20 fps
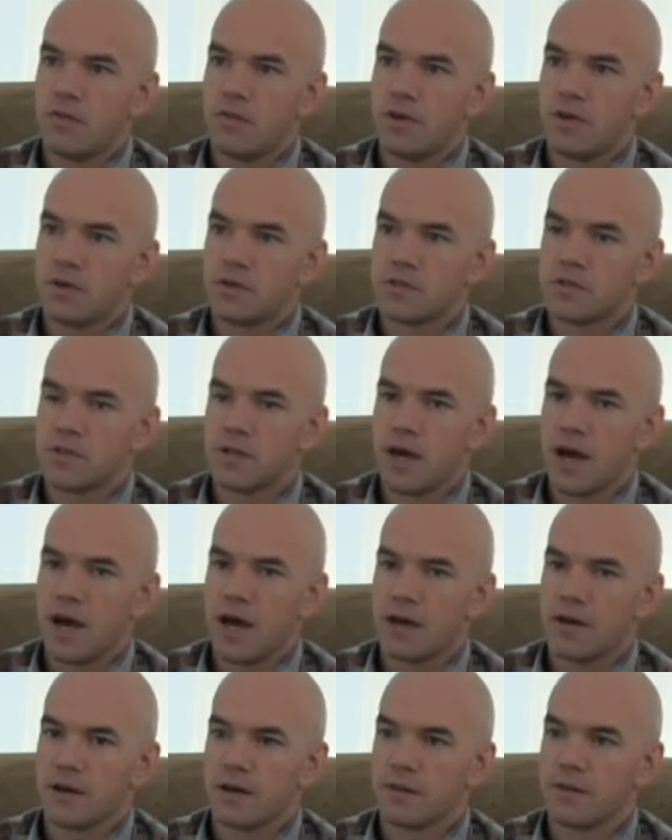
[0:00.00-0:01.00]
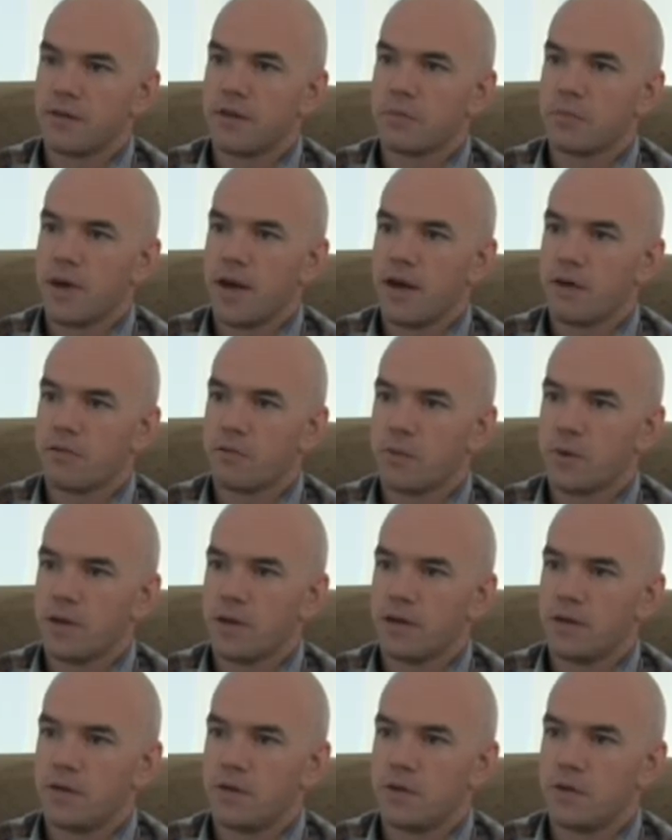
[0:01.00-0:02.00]
there's not a clear
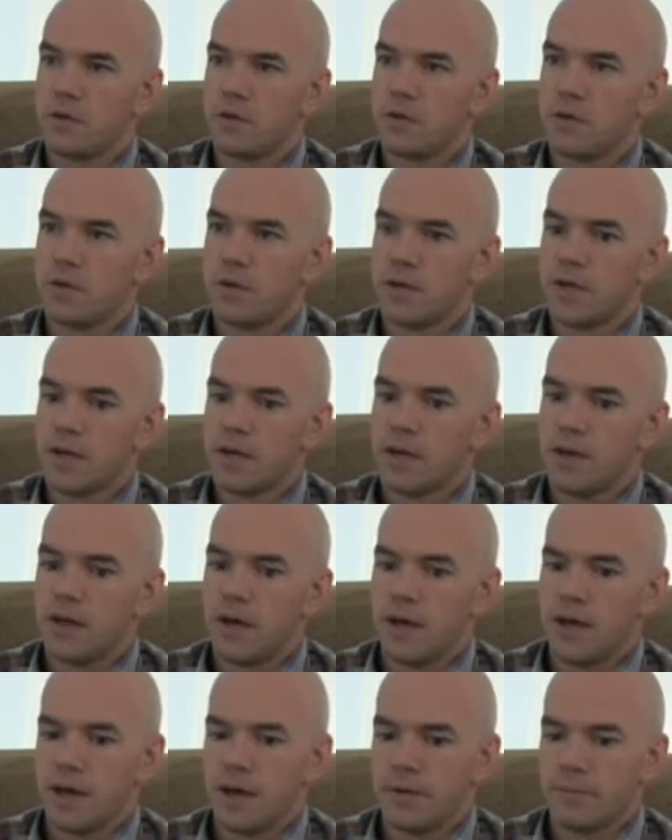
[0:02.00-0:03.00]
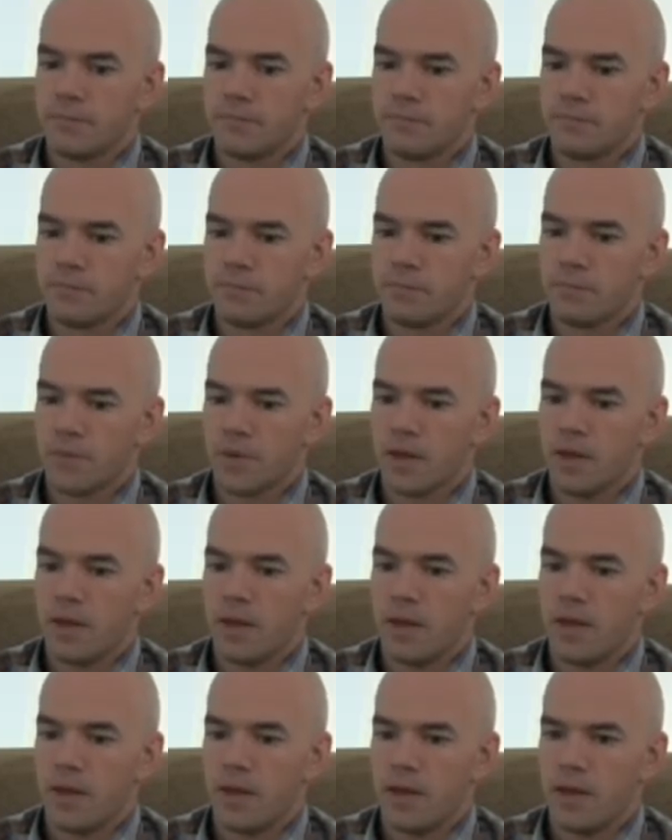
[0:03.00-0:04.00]
pathway to
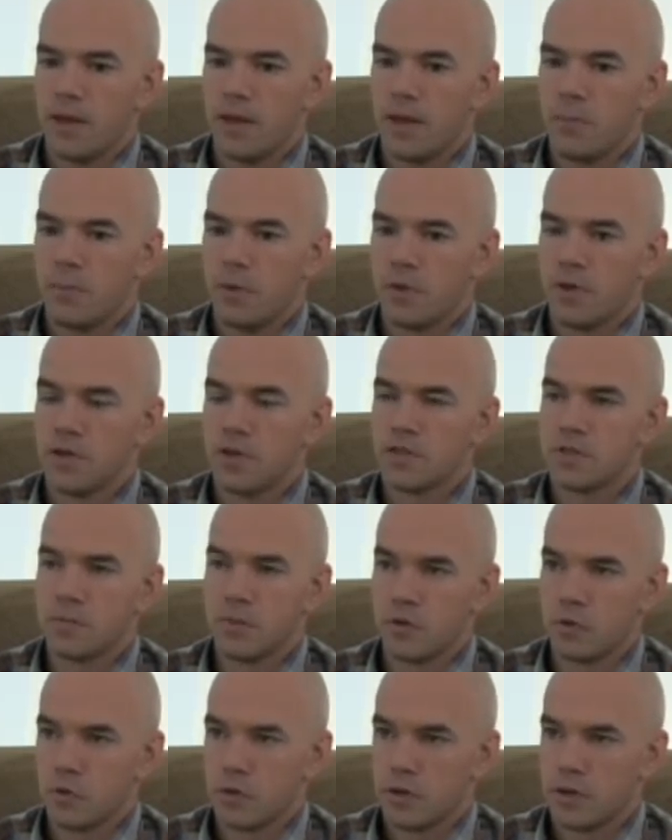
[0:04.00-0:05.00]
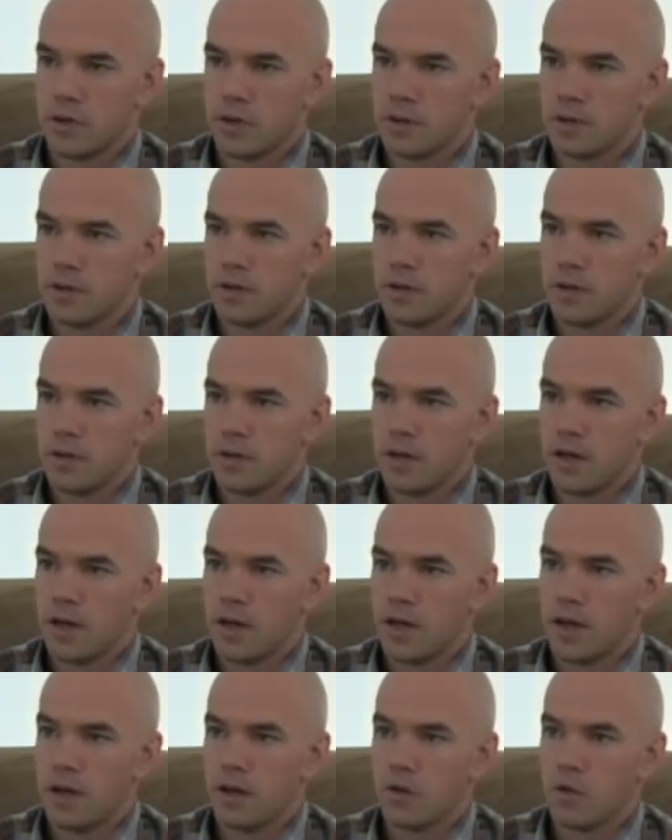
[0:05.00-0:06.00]
a participatory,
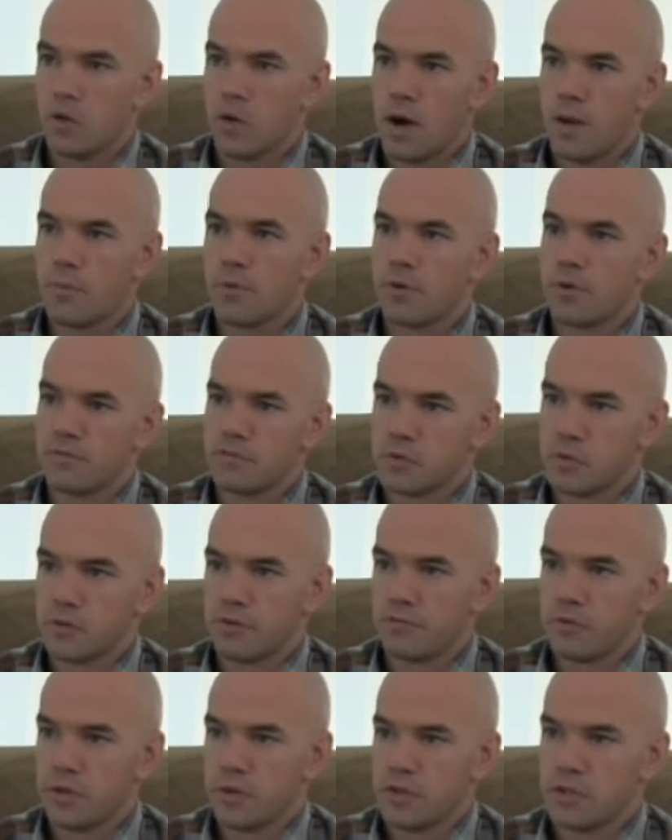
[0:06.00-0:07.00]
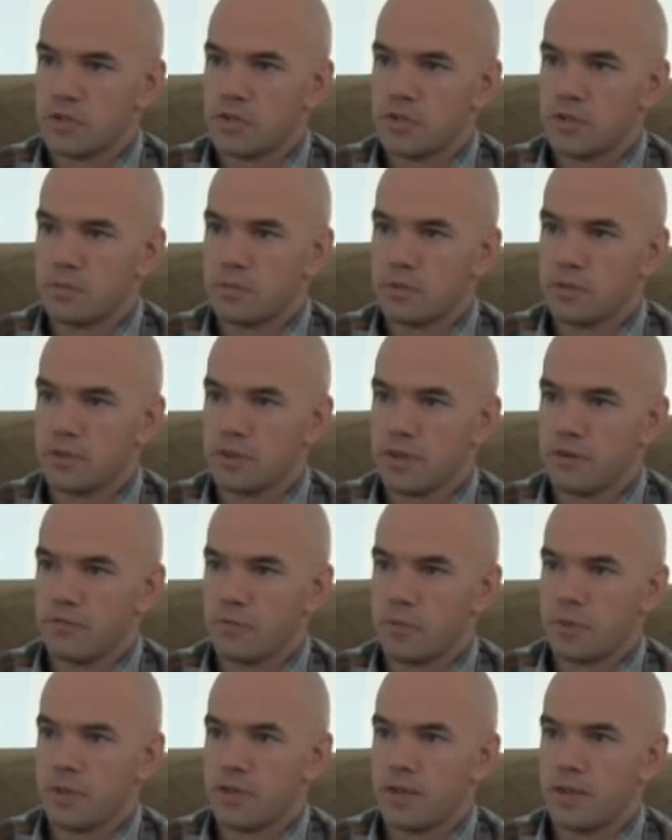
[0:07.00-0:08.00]
cooperative sort of relationship with the
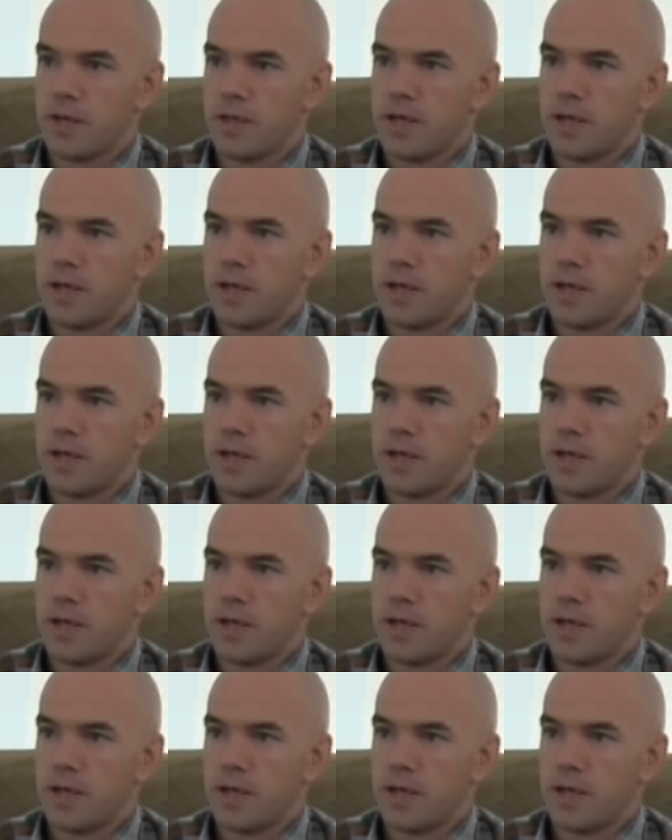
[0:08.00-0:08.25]
government.